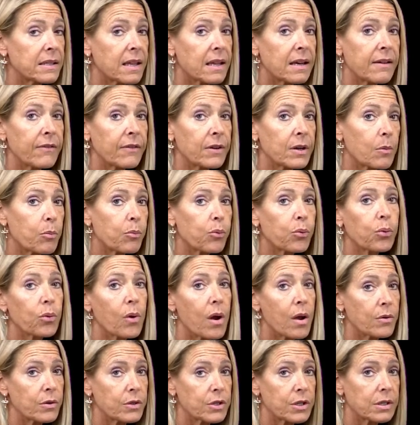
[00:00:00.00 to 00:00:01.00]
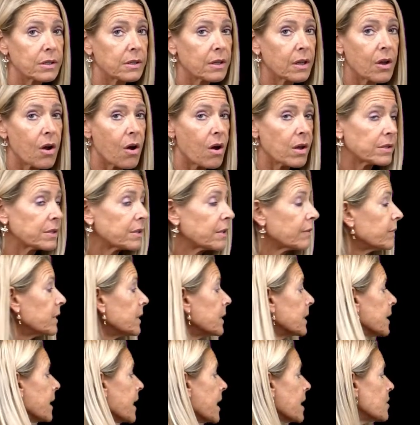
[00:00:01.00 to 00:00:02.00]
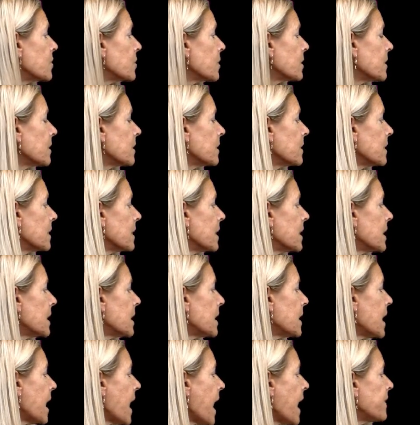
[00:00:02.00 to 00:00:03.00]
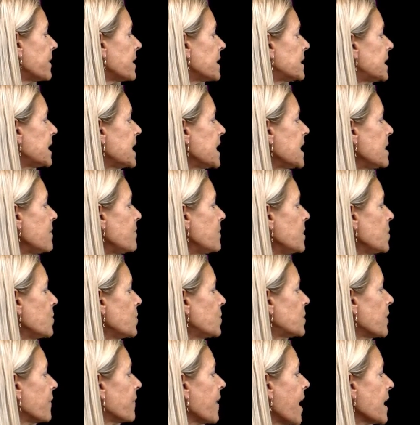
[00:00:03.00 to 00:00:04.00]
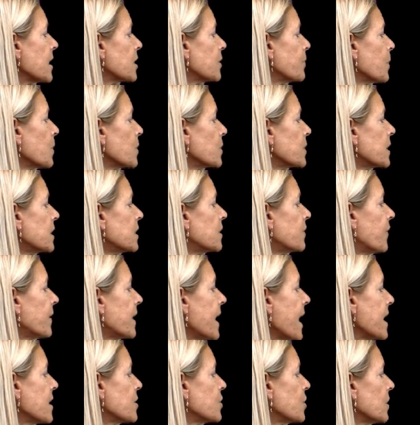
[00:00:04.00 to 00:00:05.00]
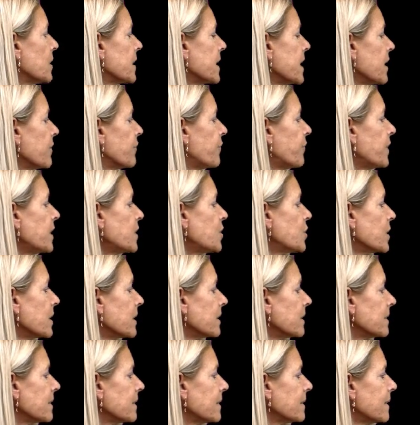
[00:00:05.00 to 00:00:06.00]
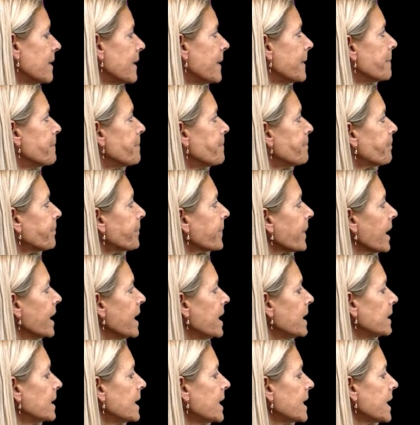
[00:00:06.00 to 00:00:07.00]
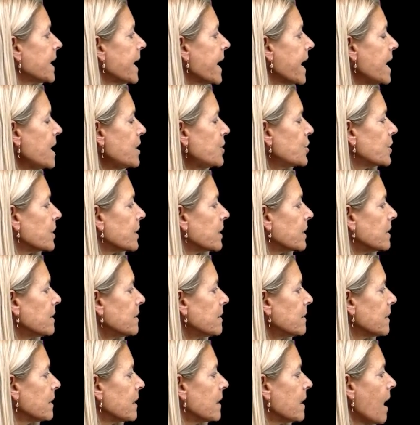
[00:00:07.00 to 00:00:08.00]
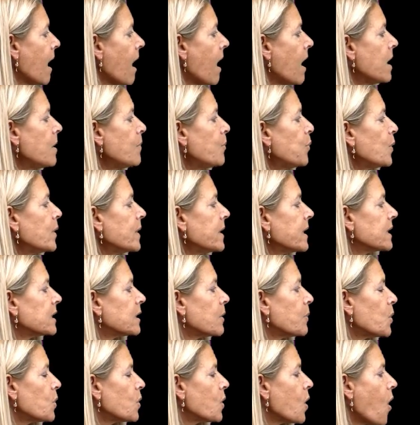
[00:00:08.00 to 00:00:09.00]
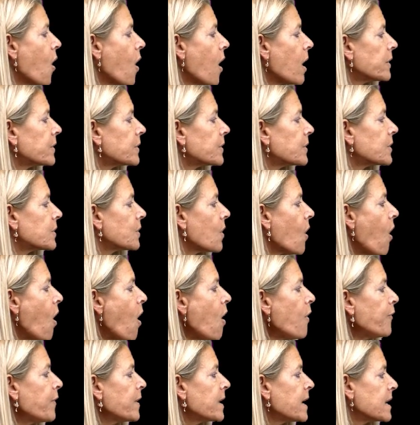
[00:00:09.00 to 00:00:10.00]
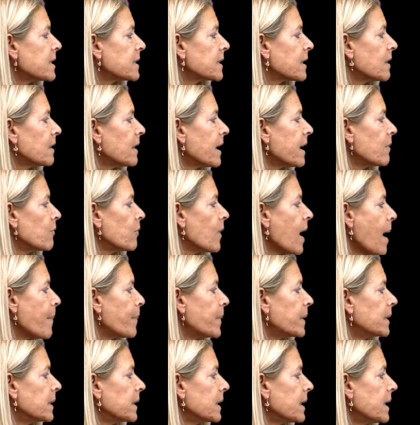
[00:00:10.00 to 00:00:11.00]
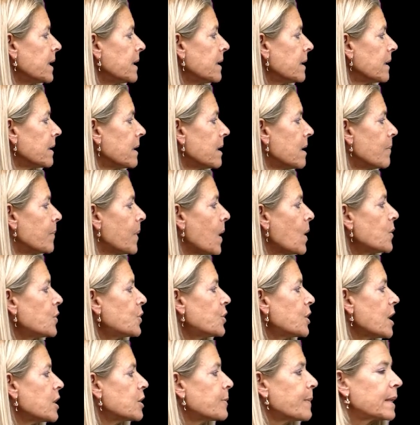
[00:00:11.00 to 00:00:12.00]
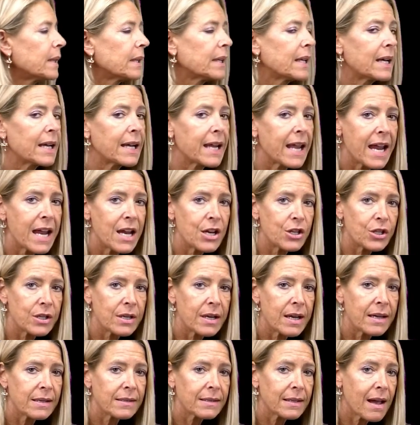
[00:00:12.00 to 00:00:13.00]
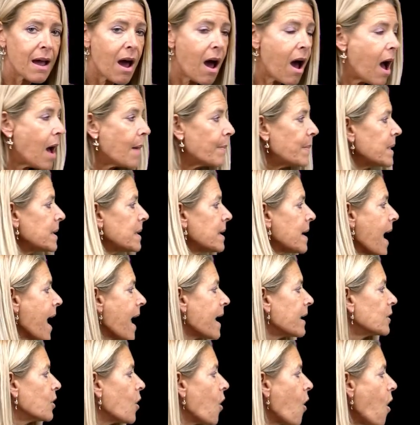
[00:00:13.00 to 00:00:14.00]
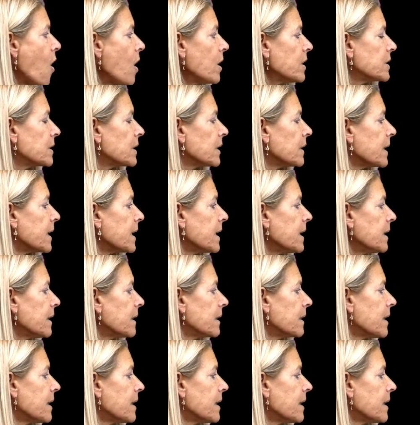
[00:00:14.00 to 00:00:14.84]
that even approached the cost of litigation. And the team use of experts is financially efficient. In litigation, unpredictable costs often escalate rapidly. Post-judgment litigation is common and costly,